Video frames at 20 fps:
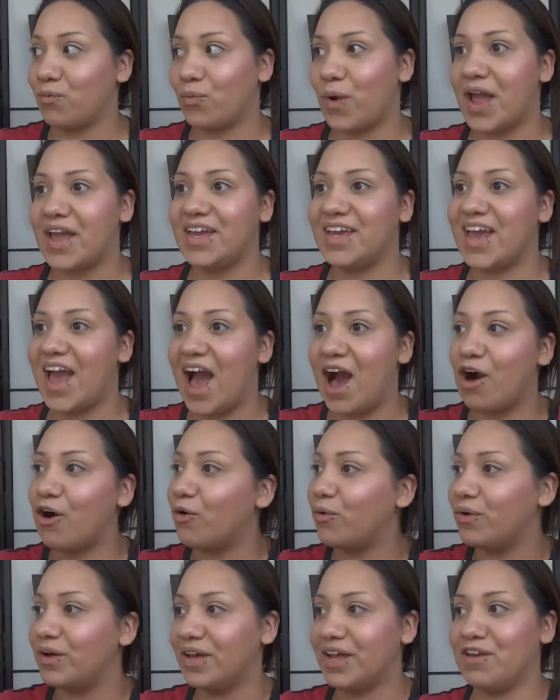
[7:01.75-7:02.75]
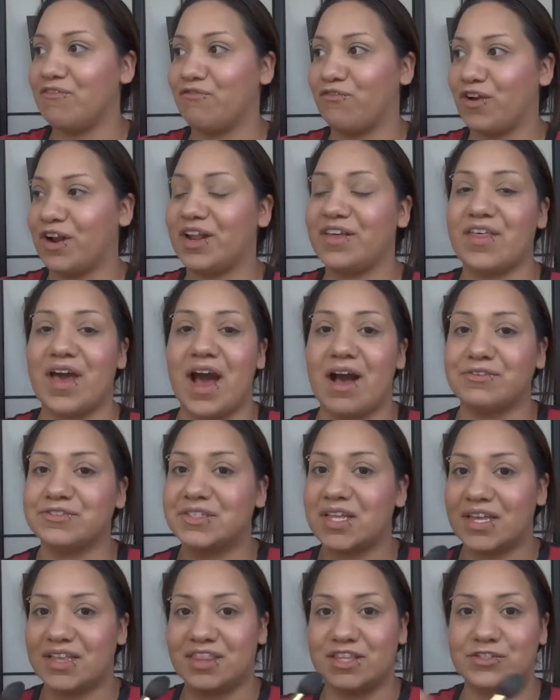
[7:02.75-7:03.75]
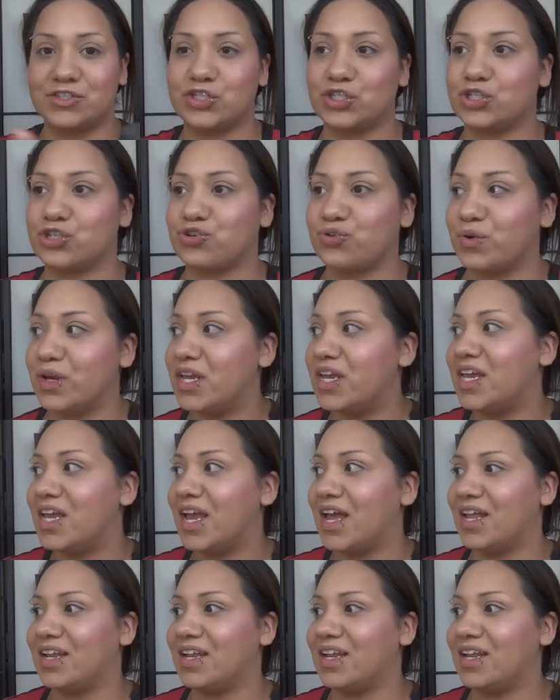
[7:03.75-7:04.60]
right out in front of the house, like the street,